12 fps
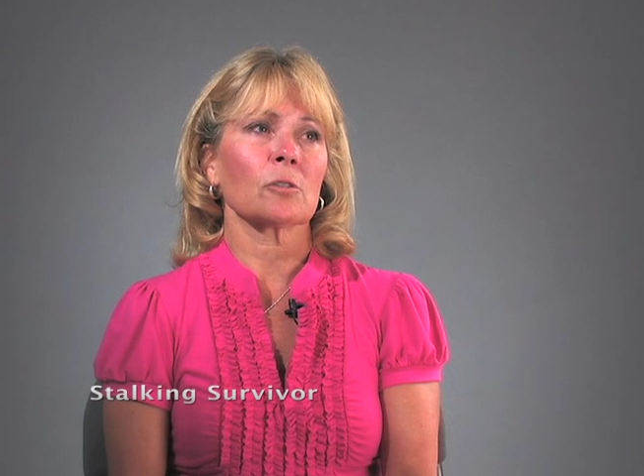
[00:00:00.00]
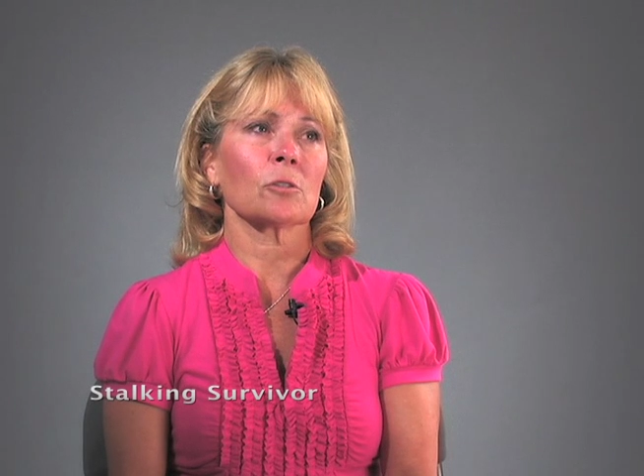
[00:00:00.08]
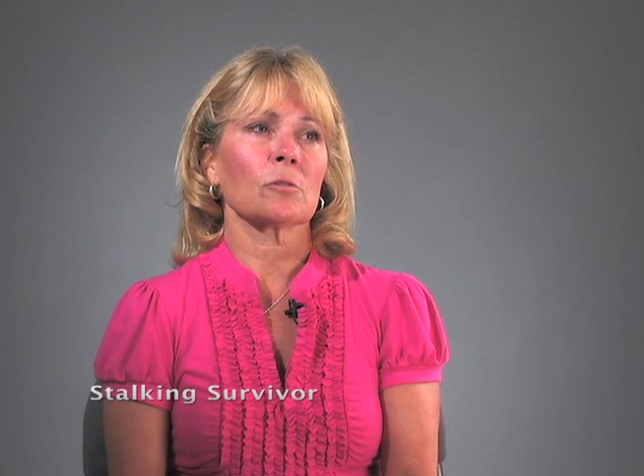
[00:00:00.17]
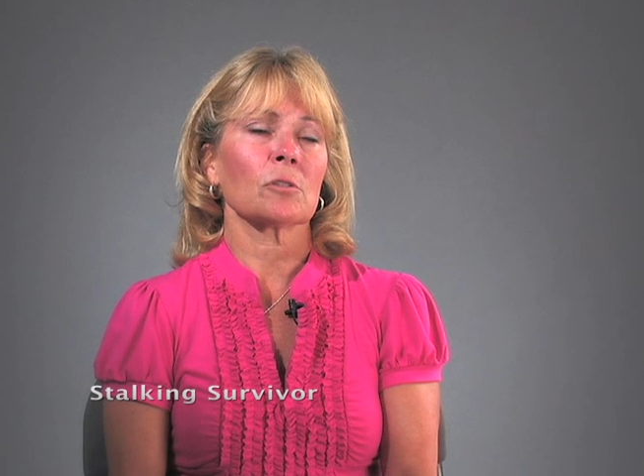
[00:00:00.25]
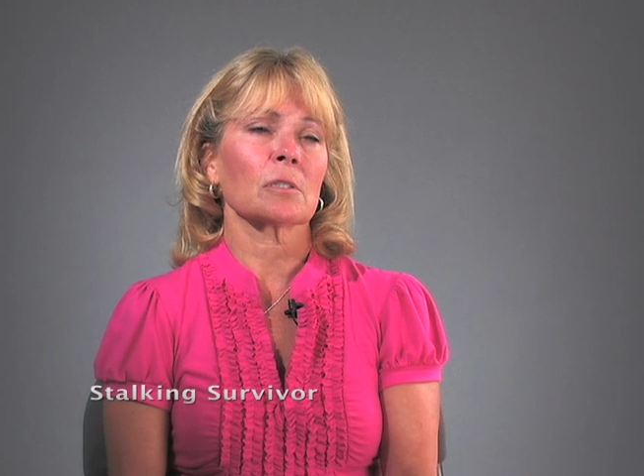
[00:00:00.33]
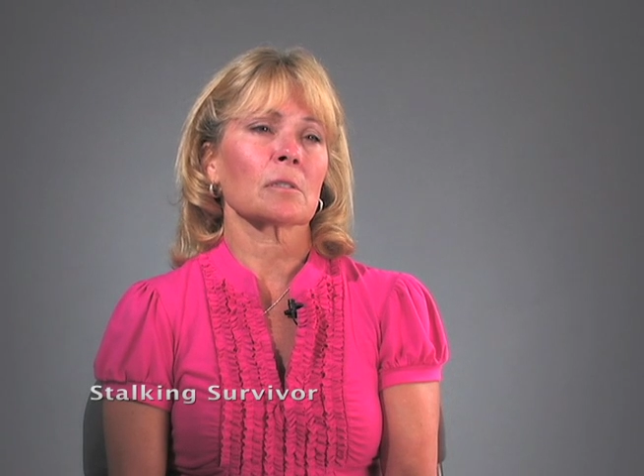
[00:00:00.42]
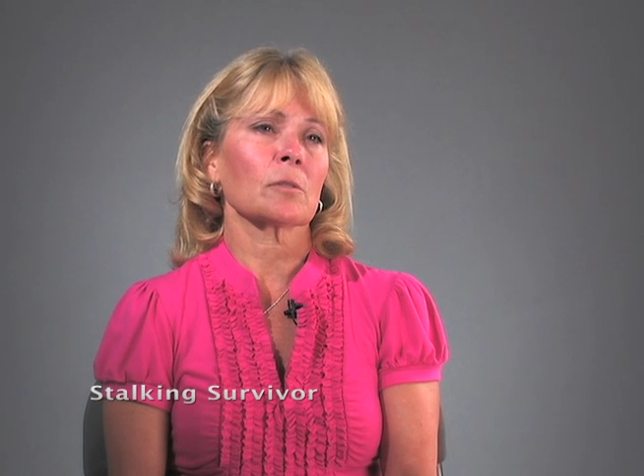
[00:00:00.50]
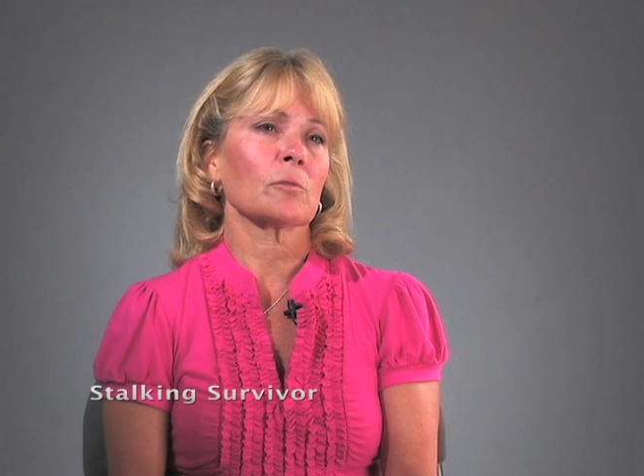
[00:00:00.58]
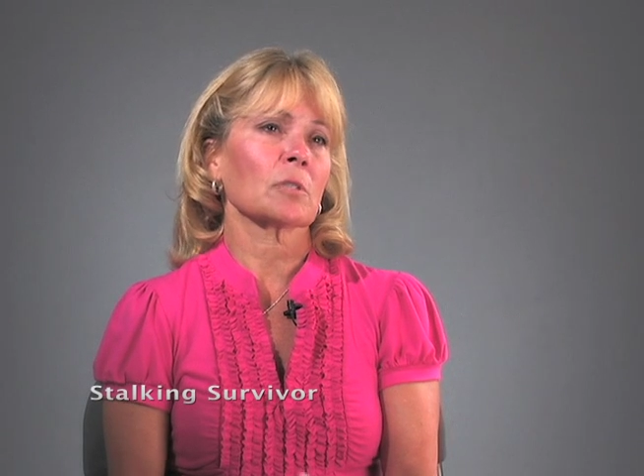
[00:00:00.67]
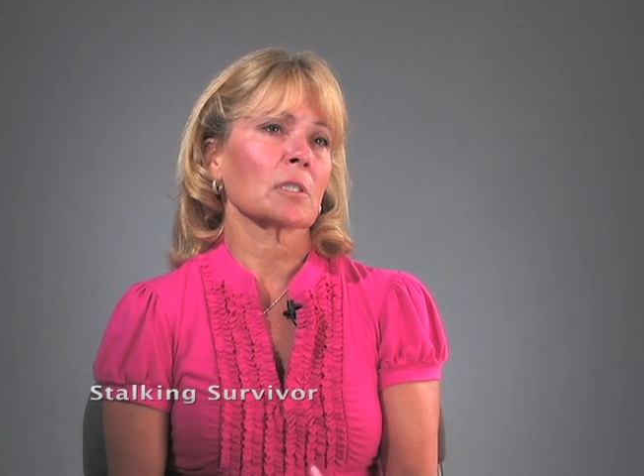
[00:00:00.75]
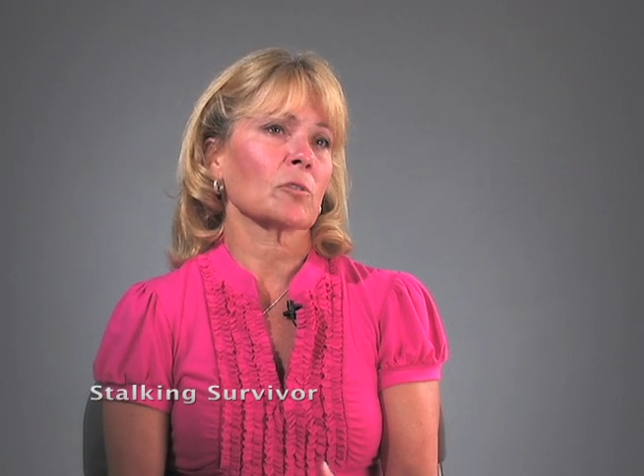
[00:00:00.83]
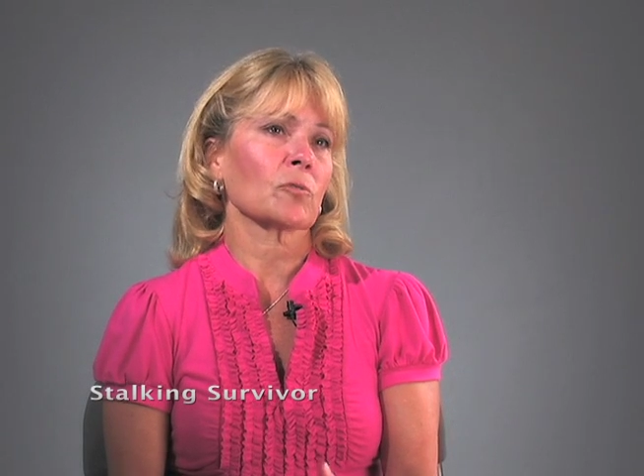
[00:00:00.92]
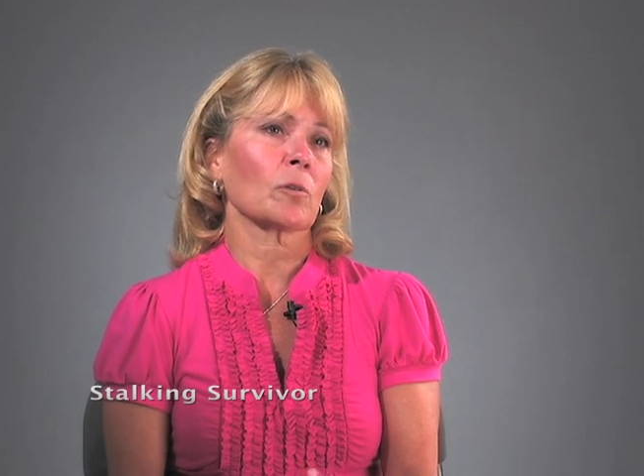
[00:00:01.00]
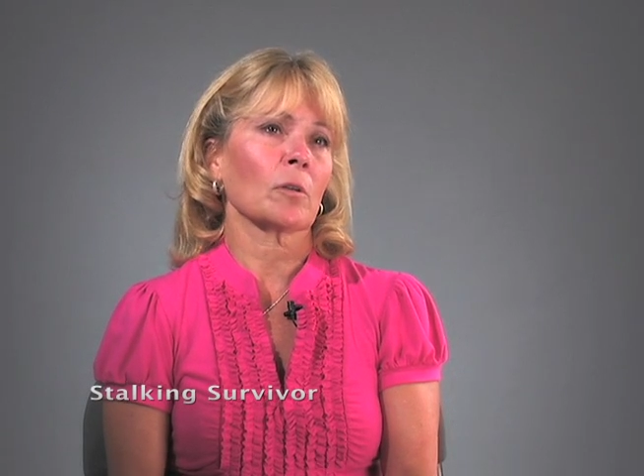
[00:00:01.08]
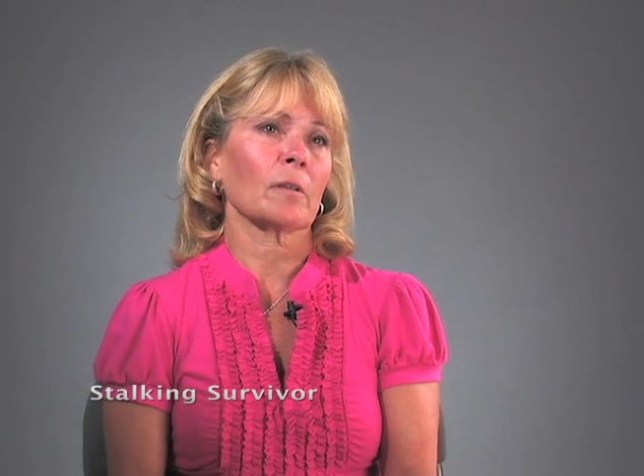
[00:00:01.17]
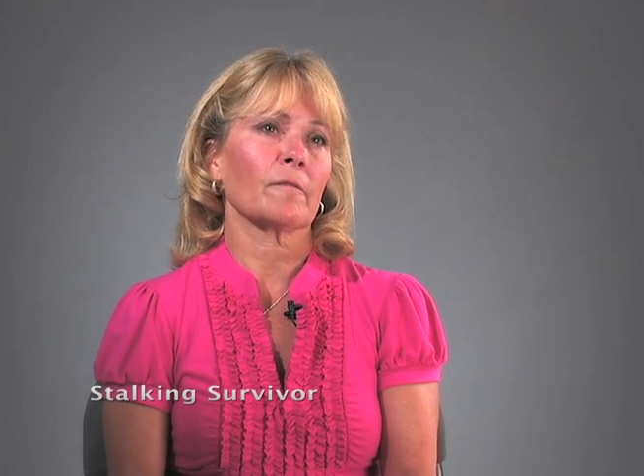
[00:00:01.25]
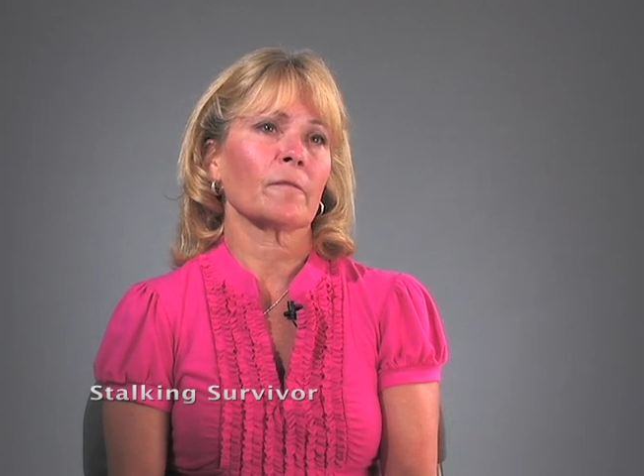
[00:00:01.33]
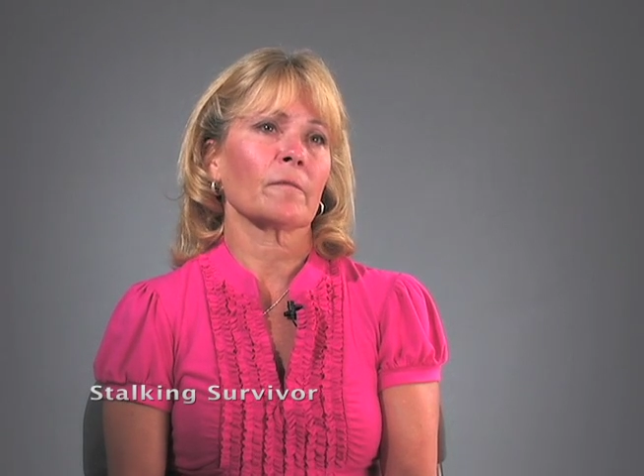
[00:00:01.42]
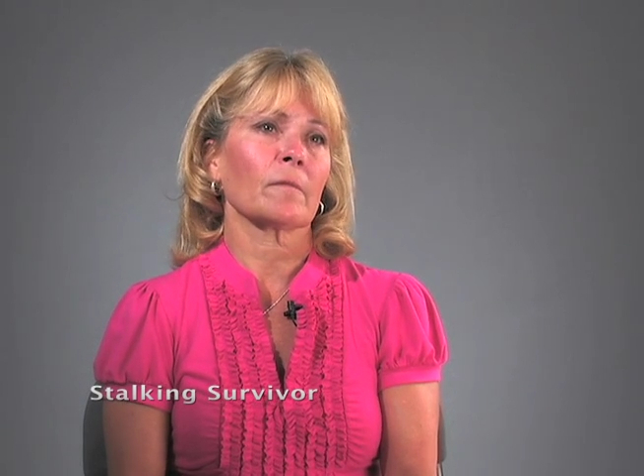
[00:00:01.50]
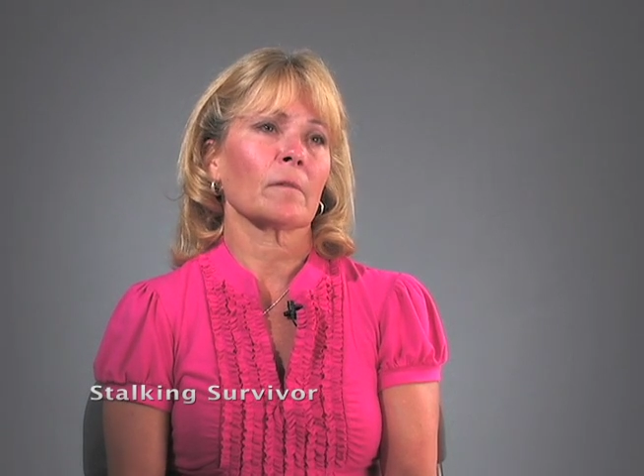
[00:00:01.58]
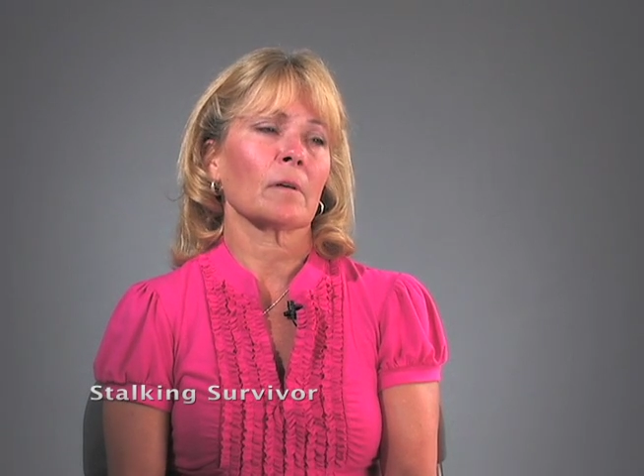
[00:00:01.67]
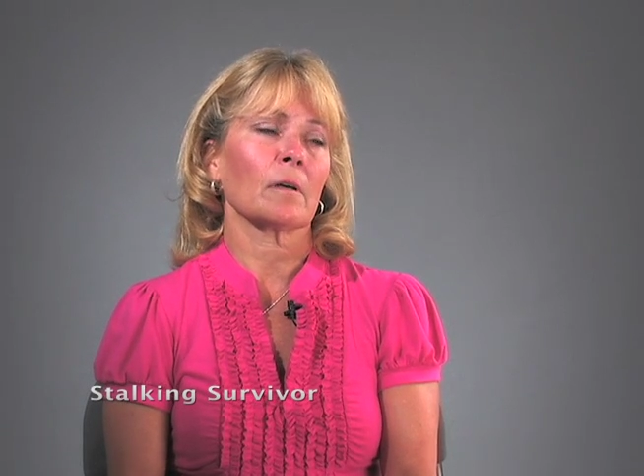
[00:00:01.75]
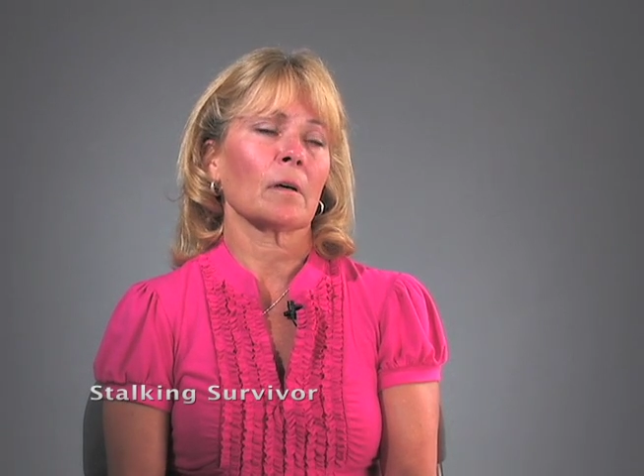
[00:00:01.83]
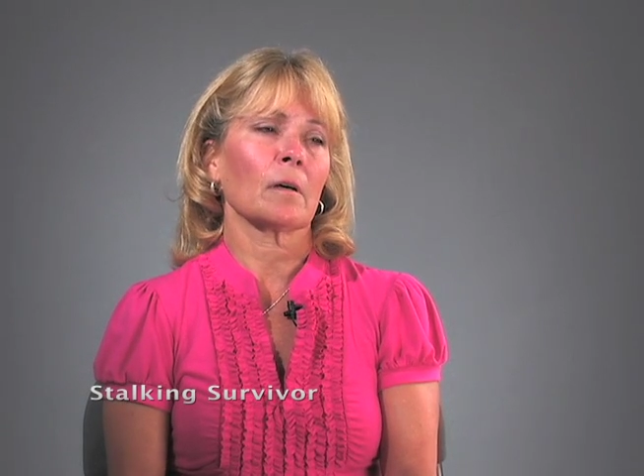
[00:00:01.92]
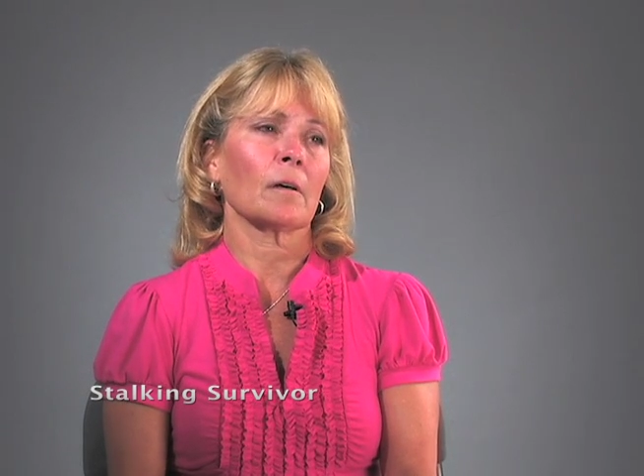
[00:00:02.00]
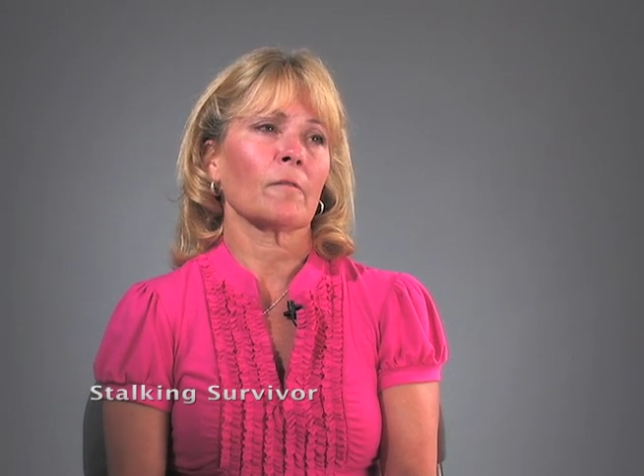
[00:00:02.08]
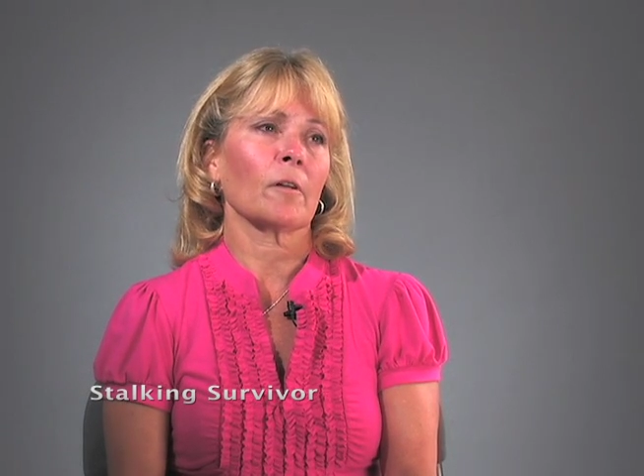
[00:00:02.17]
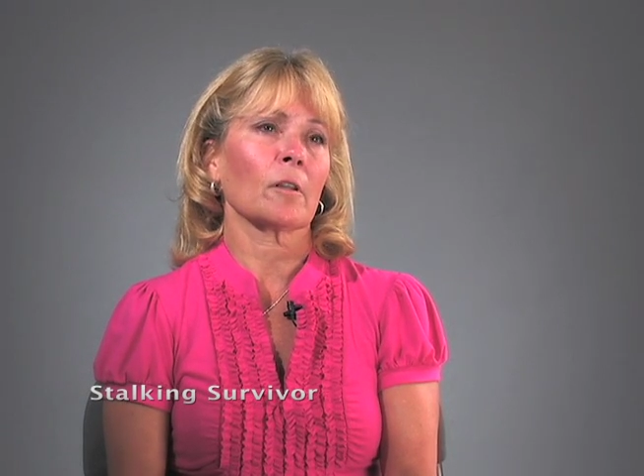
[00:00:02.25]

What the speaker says: you just lose control of